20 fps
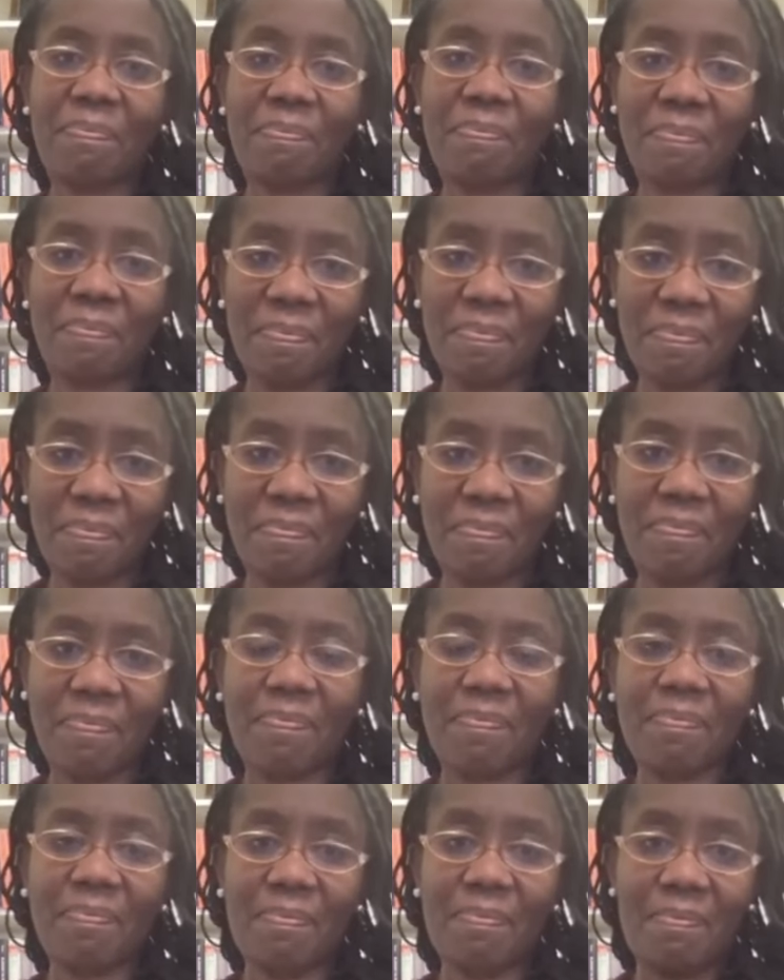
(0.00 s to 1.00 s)

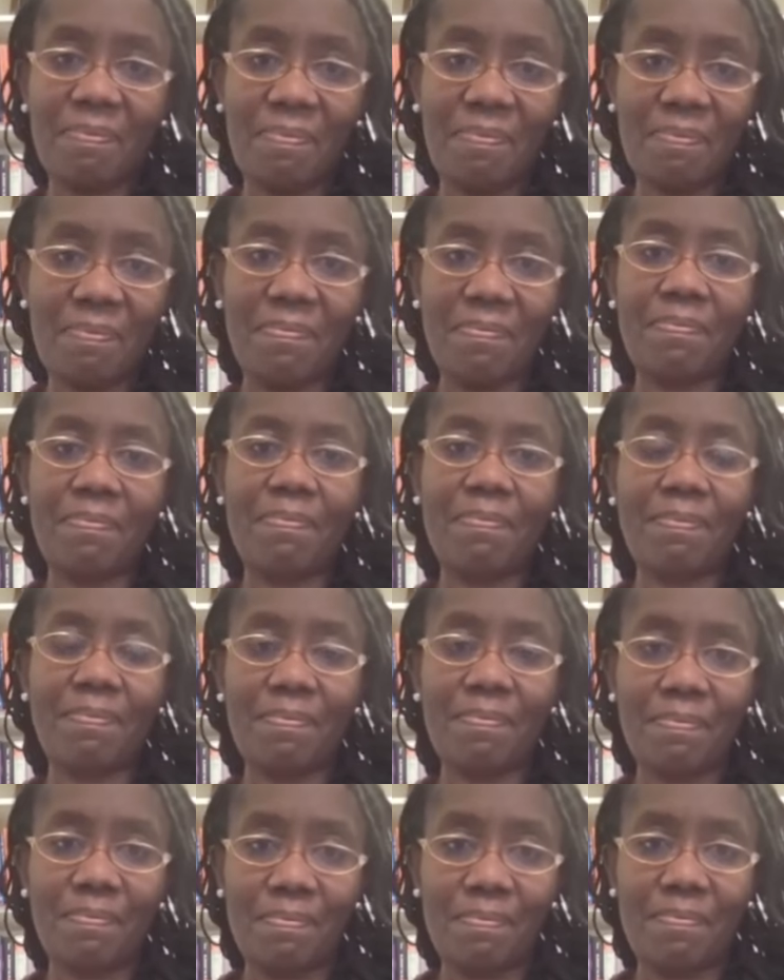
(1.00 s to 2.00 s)

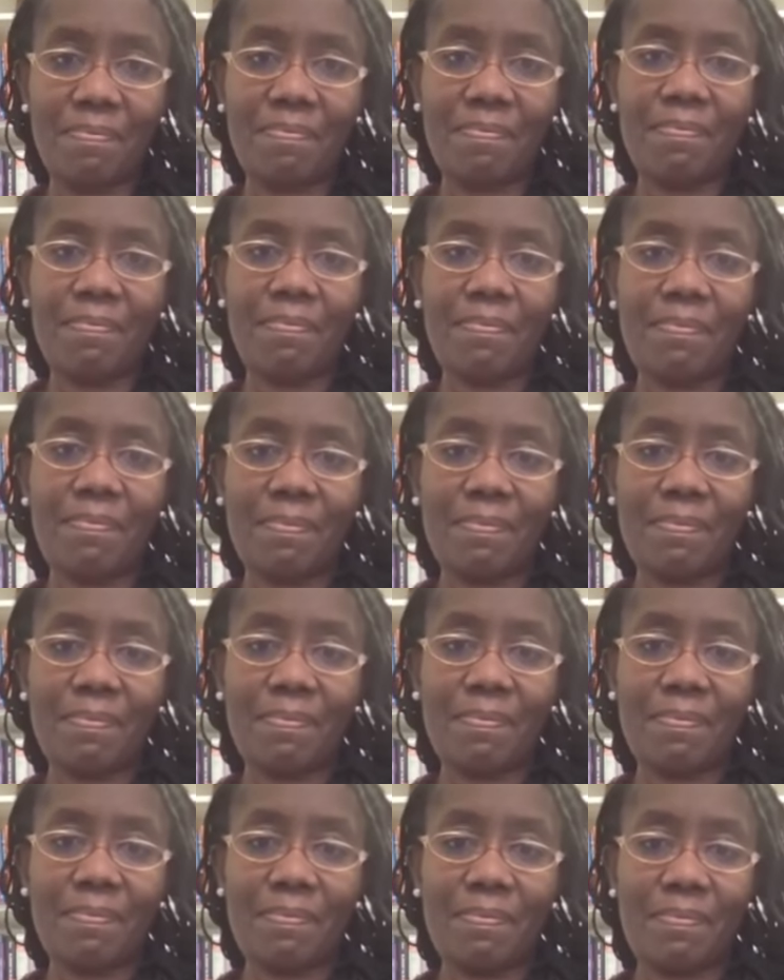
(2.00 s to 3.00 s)

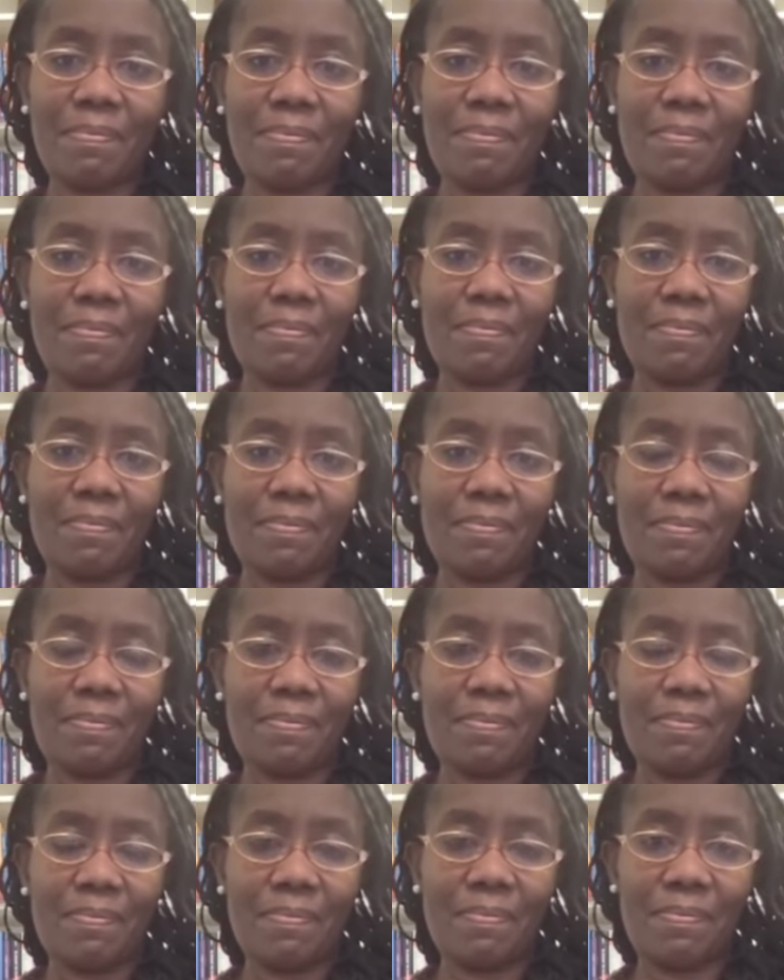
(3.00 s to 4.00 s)

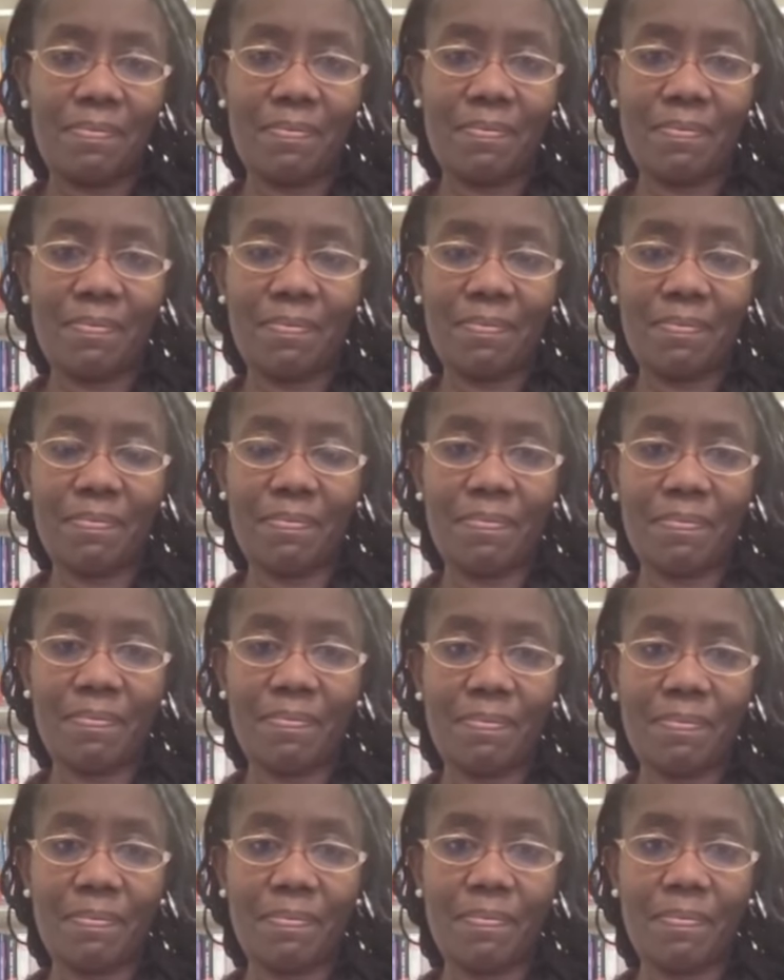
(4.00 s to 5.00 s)

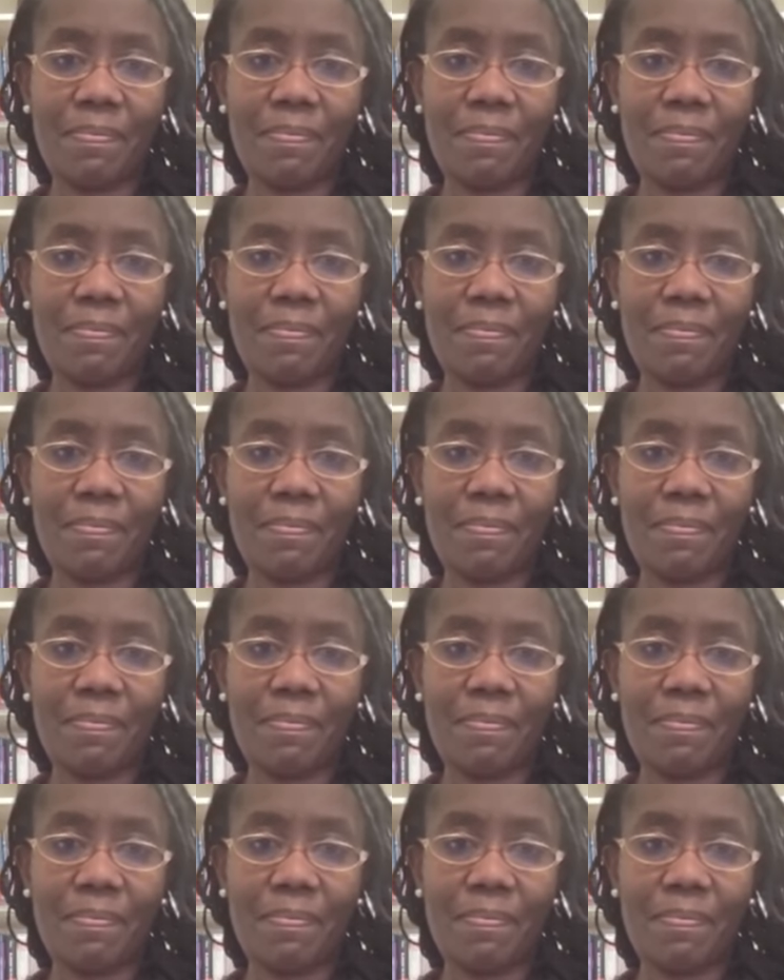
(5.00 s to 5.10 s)
(not speaking)